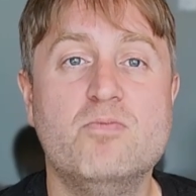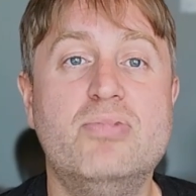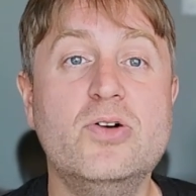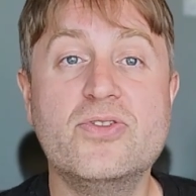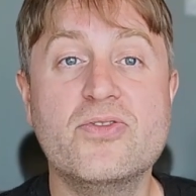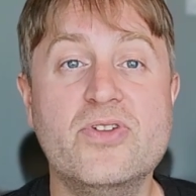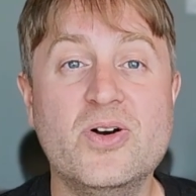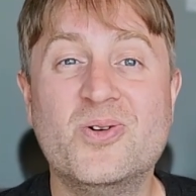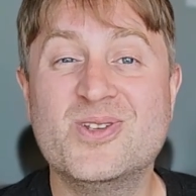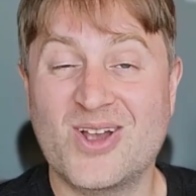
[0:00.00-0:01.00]
Both of
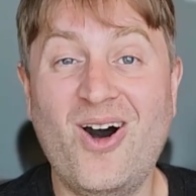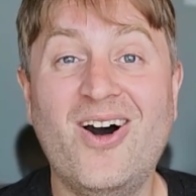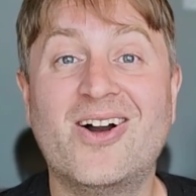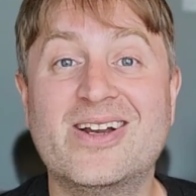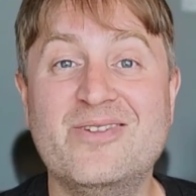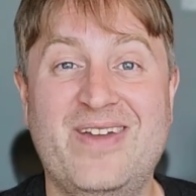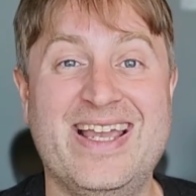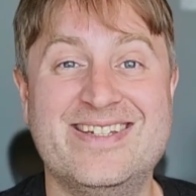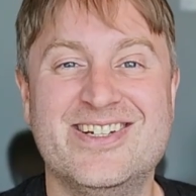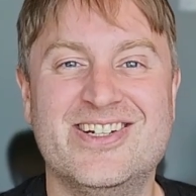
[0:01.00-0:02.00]
those are
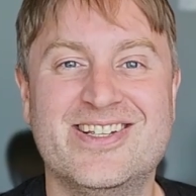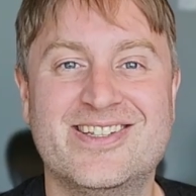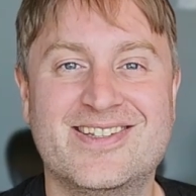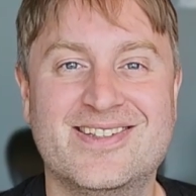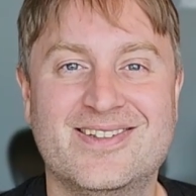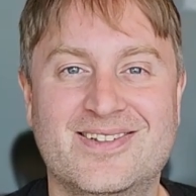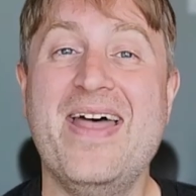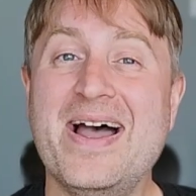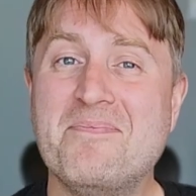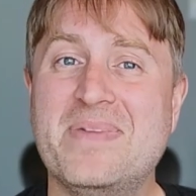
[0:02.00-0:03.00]
advantages.
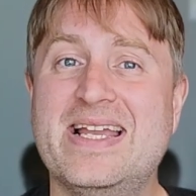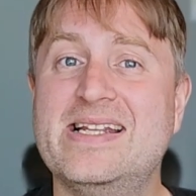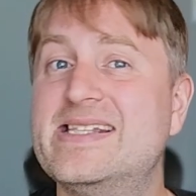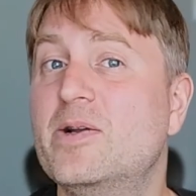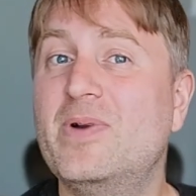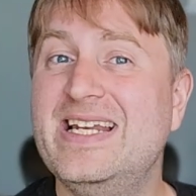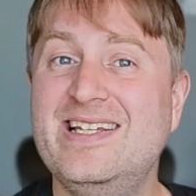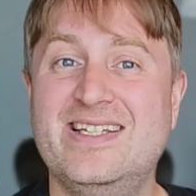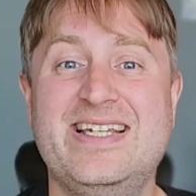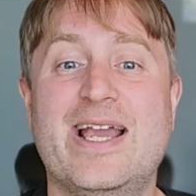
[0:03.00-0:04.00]
That means that we
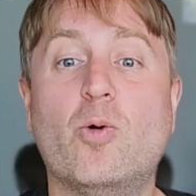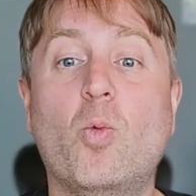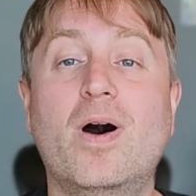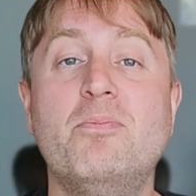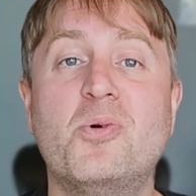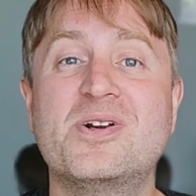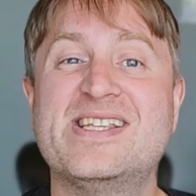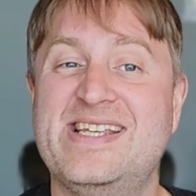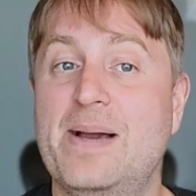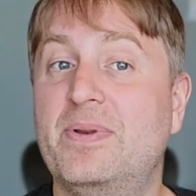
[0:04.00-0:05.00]
need to take one more
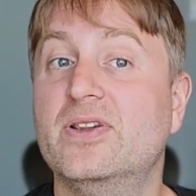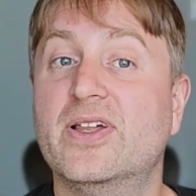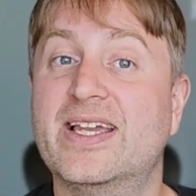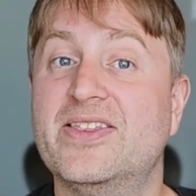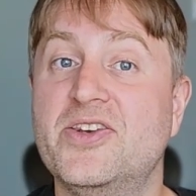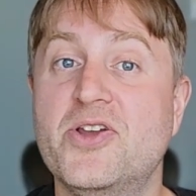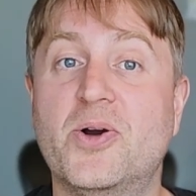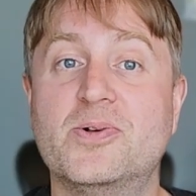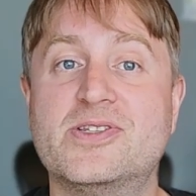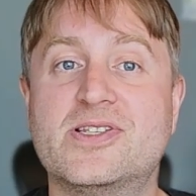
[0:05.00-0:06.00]
step and look at the
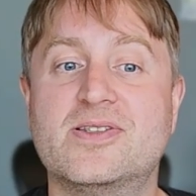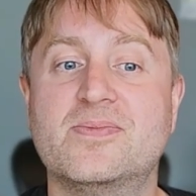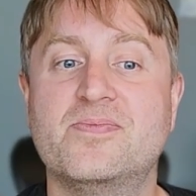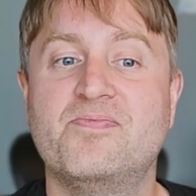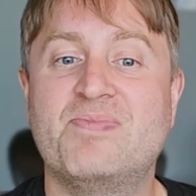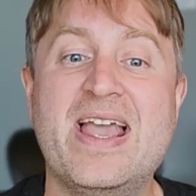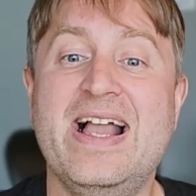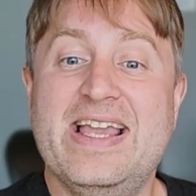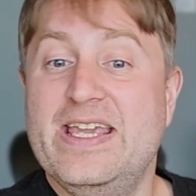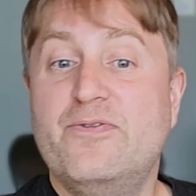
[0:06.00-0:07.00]
notes.
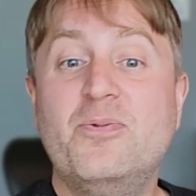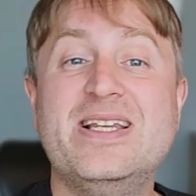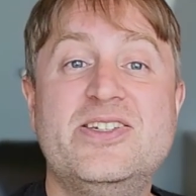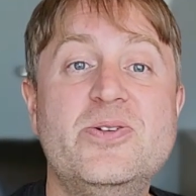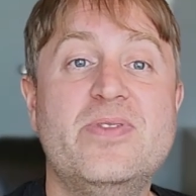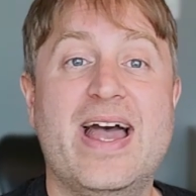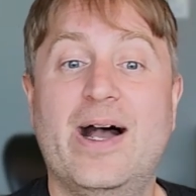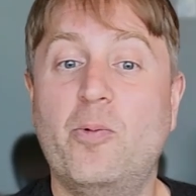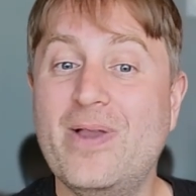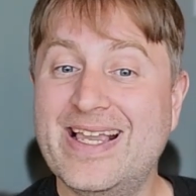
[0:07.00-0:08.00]
If we do
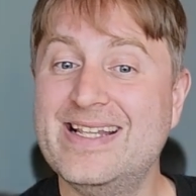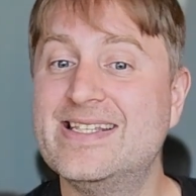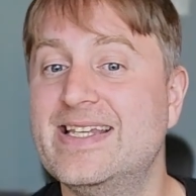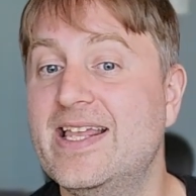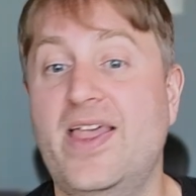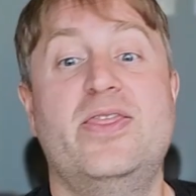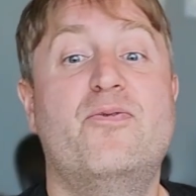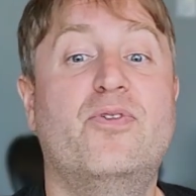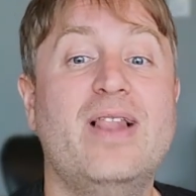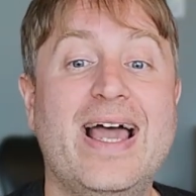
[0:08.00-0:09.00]
that, we can see that the
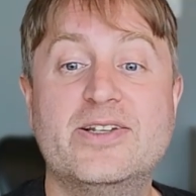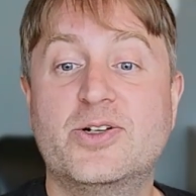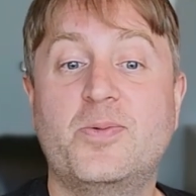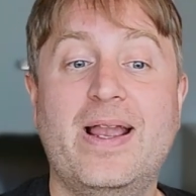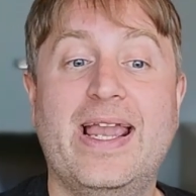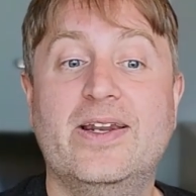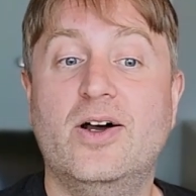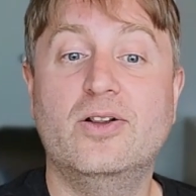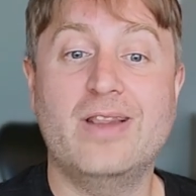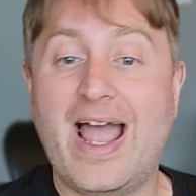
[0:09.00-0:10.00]
flat terrain
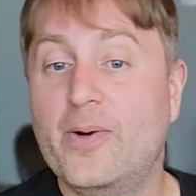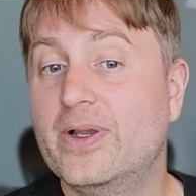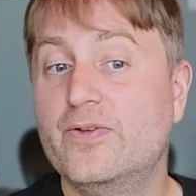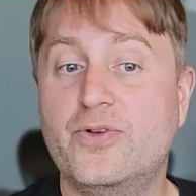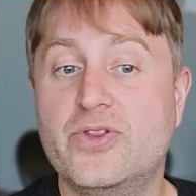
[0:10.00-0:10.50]
allowing for